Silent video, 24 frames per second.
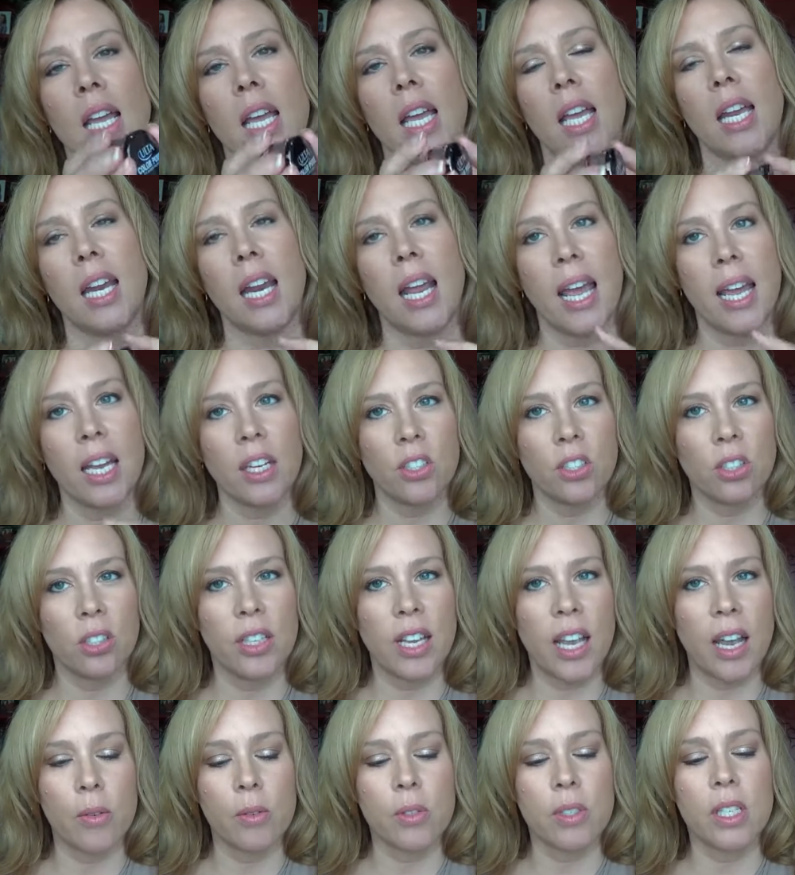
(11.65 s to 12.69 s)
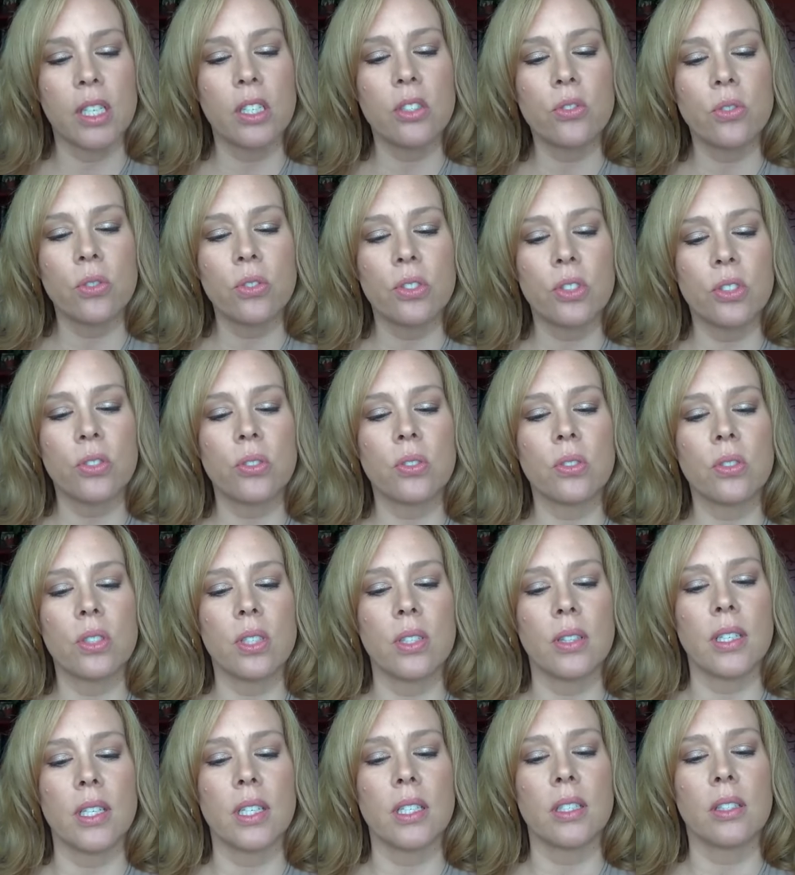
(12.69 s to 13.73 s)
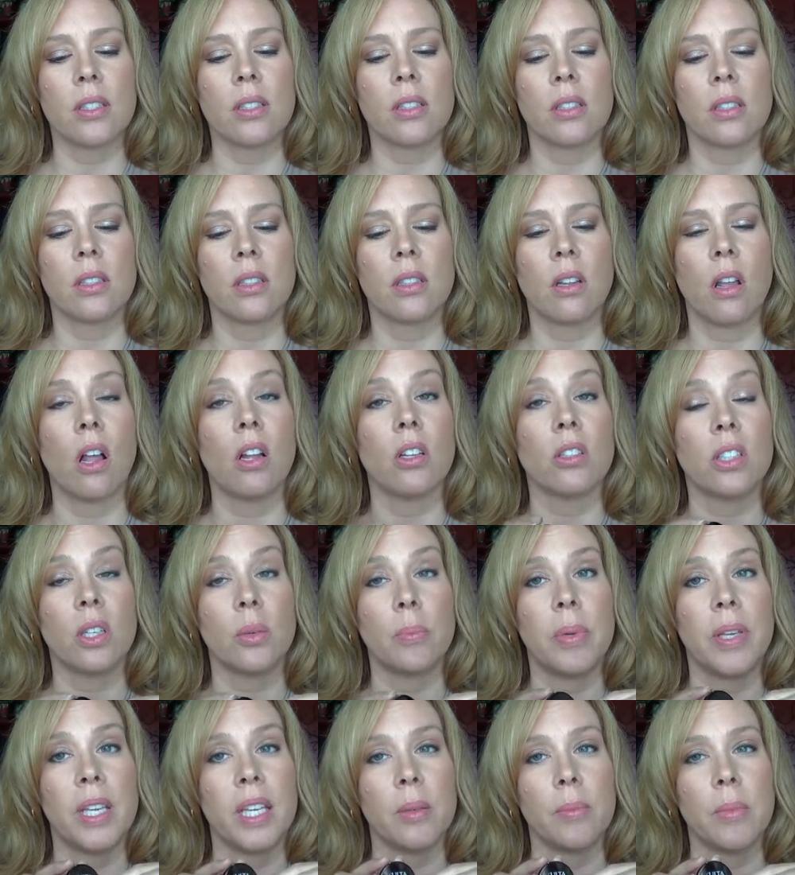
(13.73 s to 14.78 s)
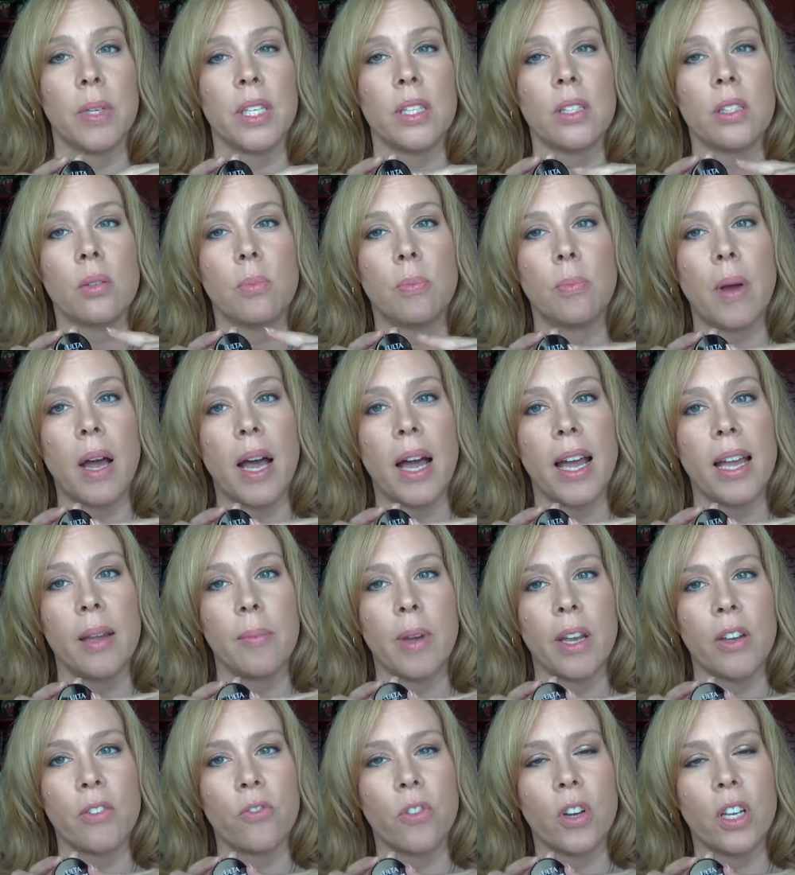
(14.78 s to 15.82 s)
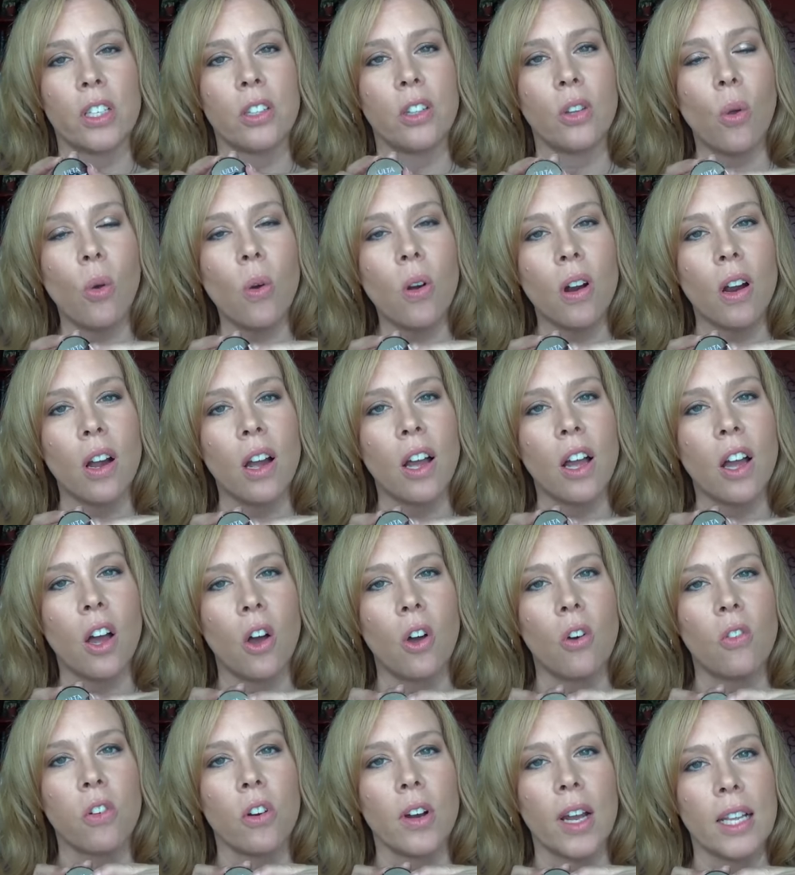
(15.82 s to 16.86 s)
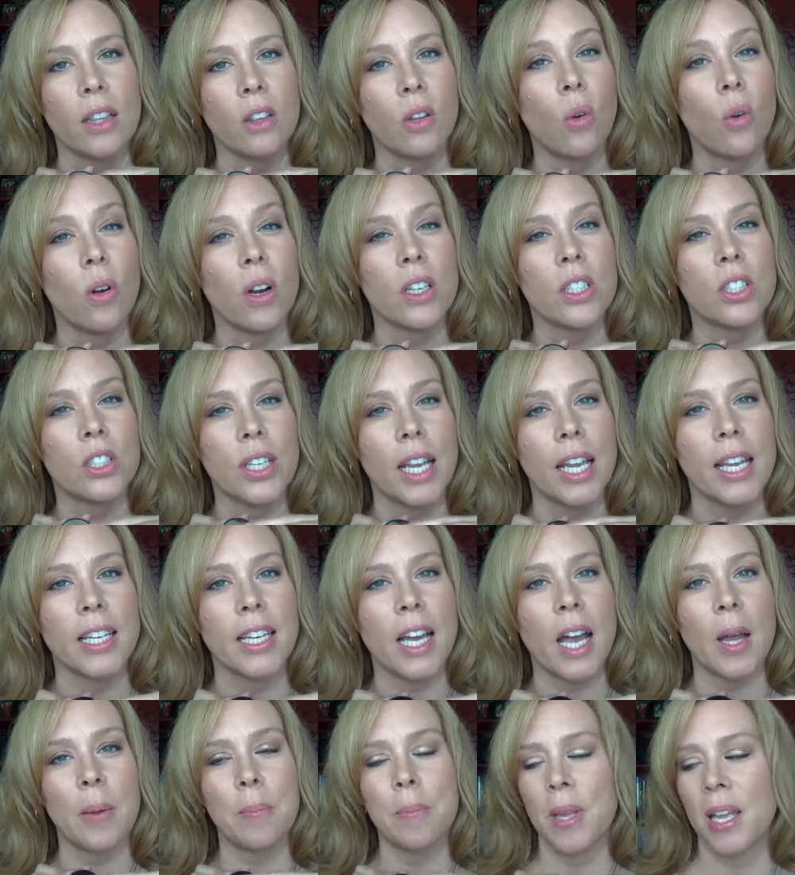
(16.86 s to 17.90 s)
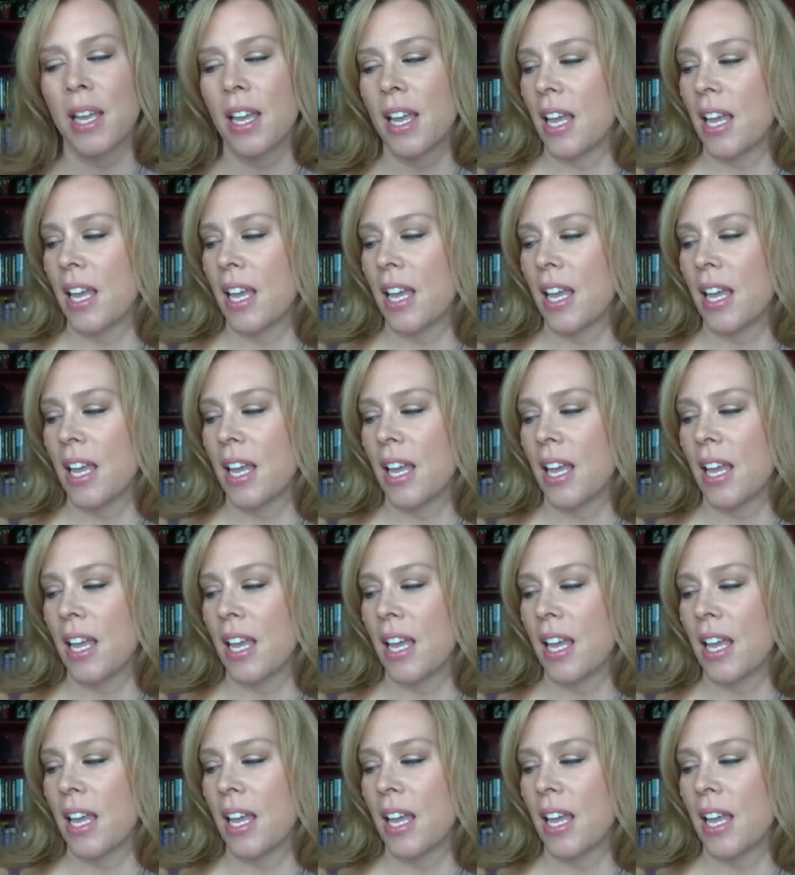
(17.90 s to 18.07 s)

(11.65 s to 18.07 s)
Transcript: And actually I was introduced to these Ulta pigments by my friend Laura over at Laura Shakeup.